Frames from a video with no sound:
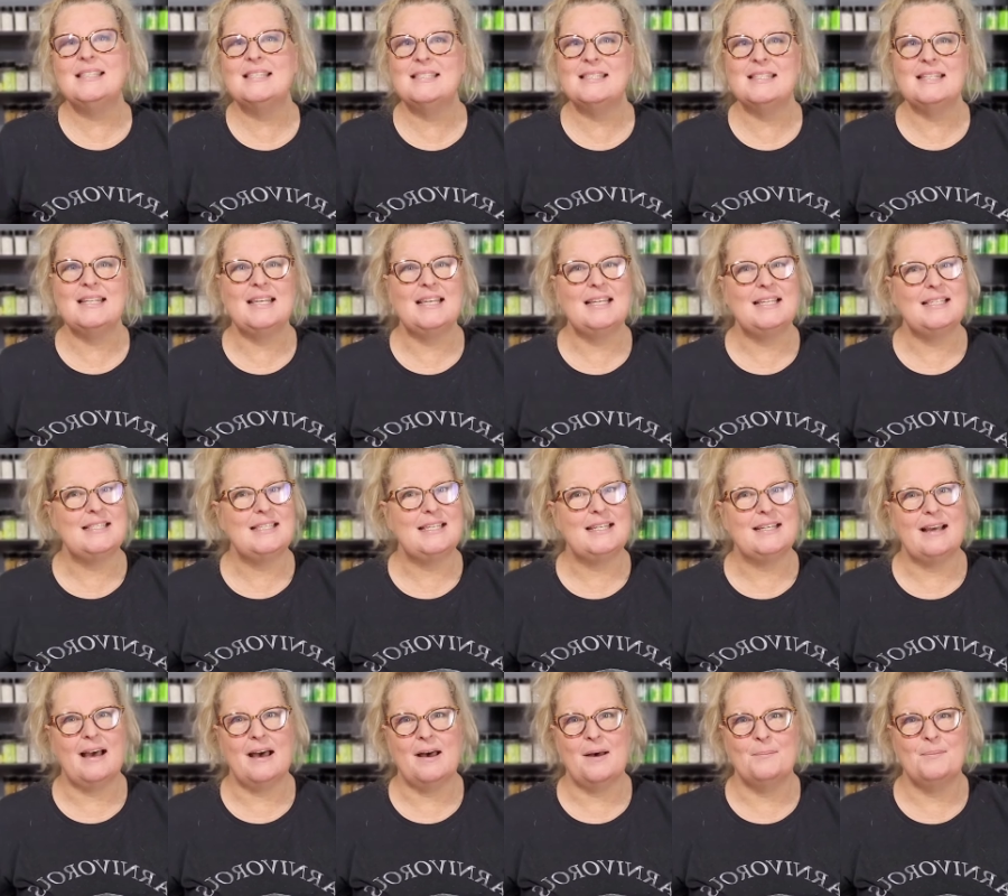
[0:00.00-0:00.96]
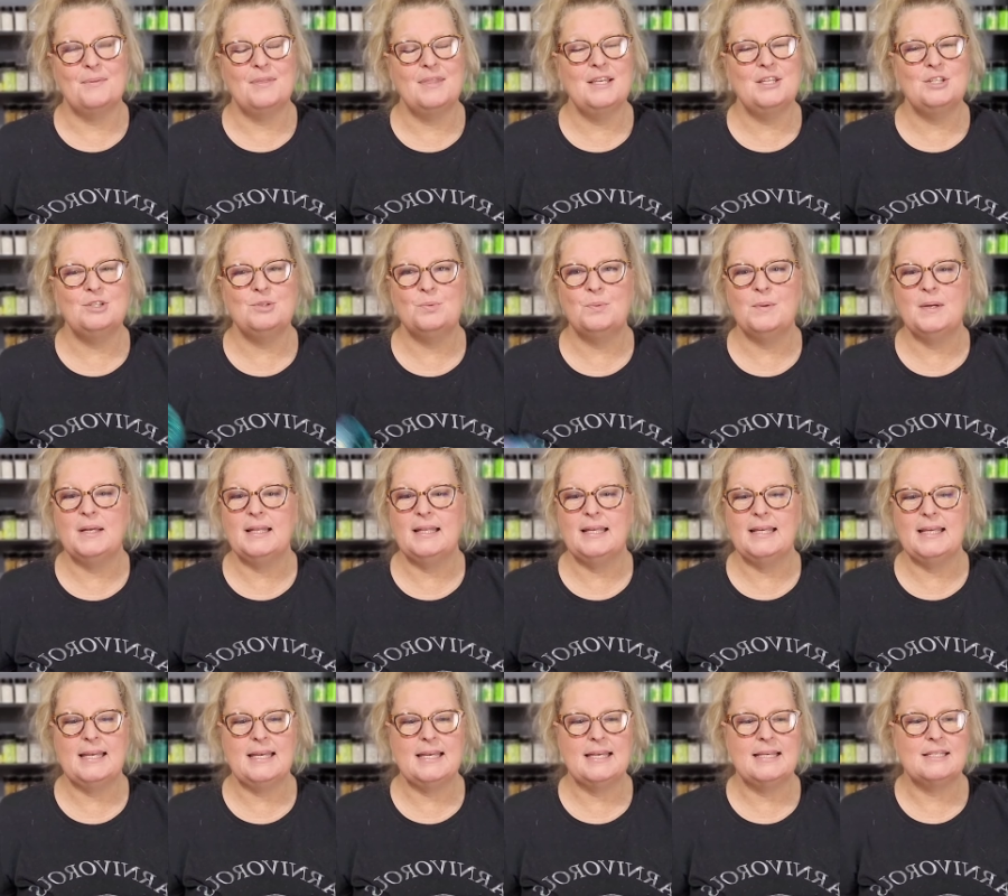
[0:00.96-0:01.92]
is an easy cup. This
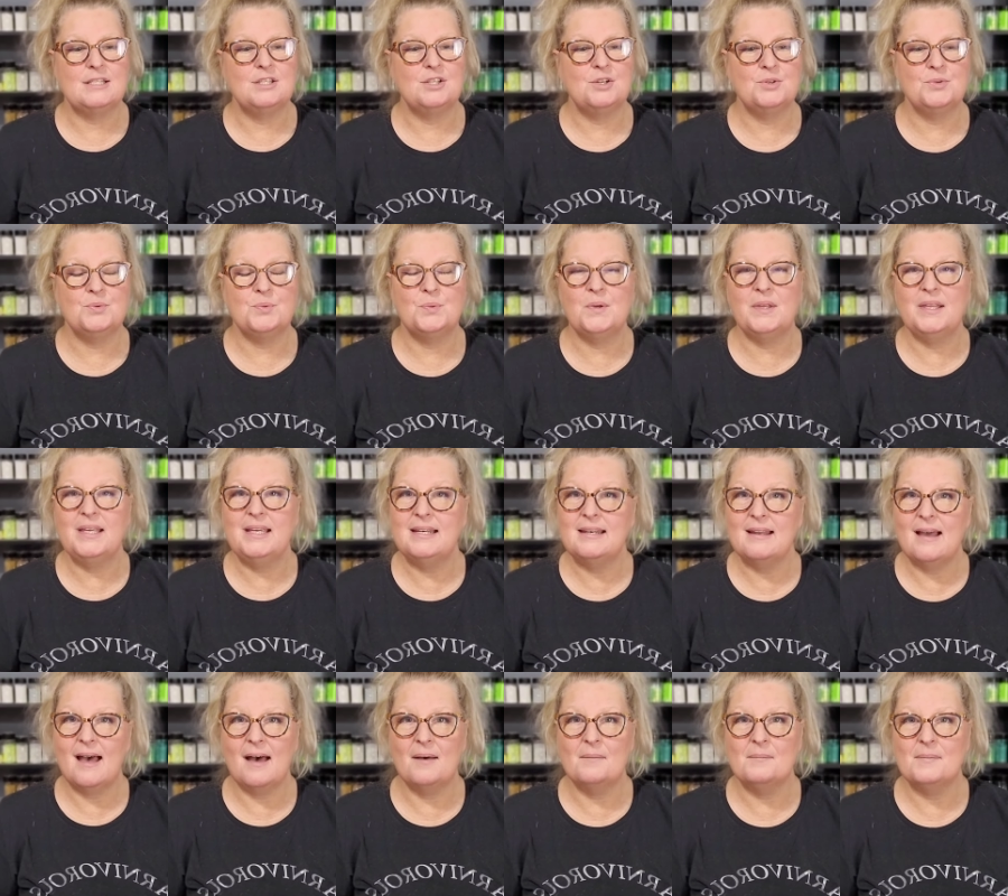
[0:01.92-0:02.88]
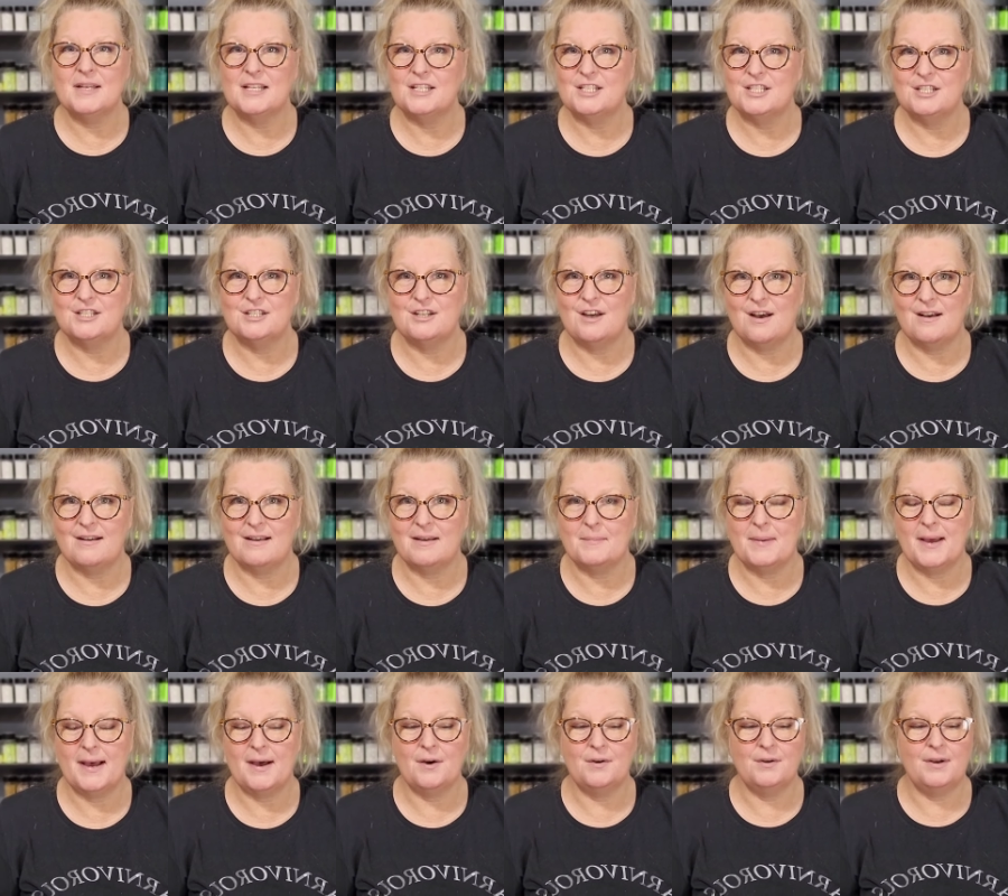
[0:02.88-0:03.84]
really is. There's really not much to talk
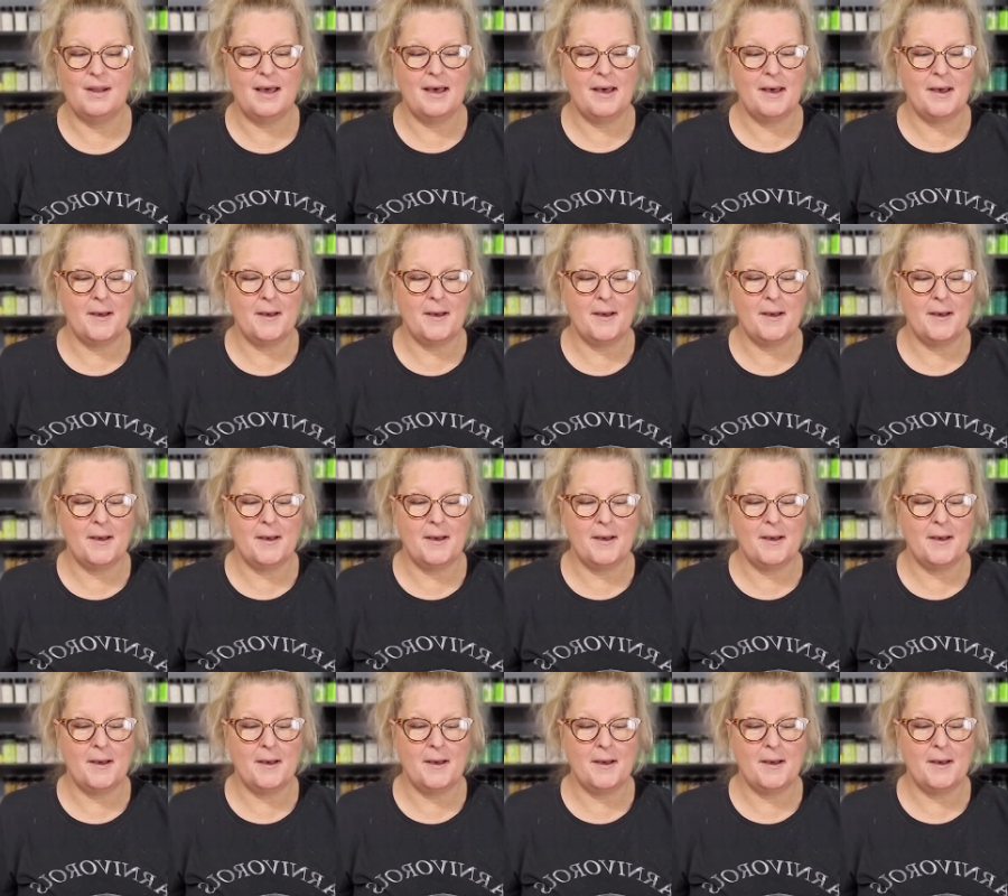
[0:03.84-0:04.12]
about.